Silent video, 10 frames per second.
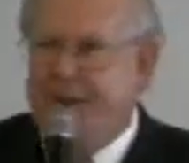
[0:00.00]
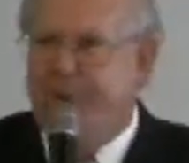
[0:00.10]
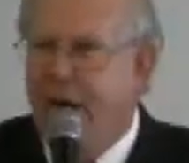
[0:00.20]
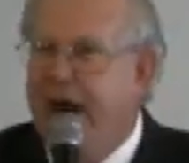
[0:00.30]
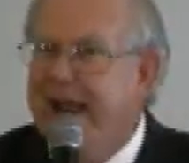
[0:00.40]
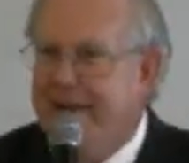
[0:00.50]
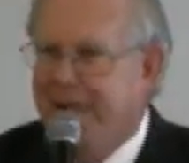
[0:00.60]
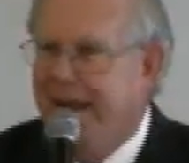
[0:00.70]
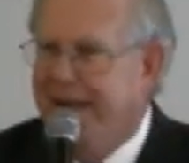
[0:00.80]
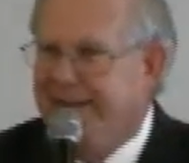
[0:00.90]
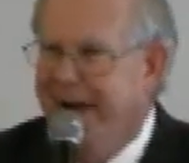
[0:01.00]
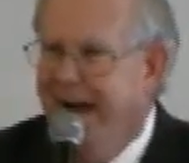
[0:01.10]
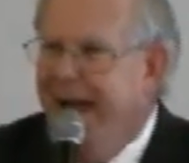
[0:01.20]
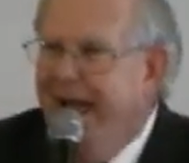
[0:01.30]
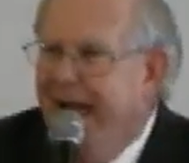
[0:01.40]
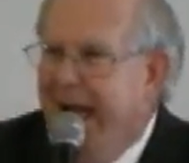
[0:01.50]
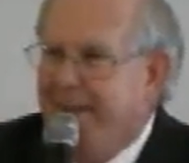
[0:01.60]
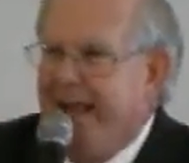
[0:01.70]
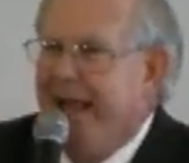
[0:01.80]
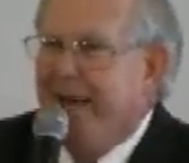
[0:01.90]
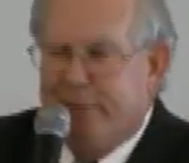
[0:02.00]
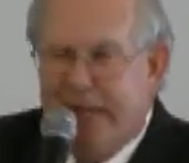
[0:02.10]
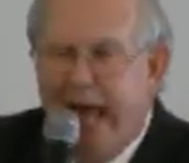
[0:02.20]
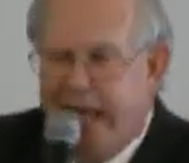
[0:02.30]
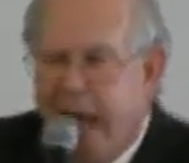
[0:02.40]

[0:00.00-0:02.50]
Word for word: brake, praise God. I mean, it was like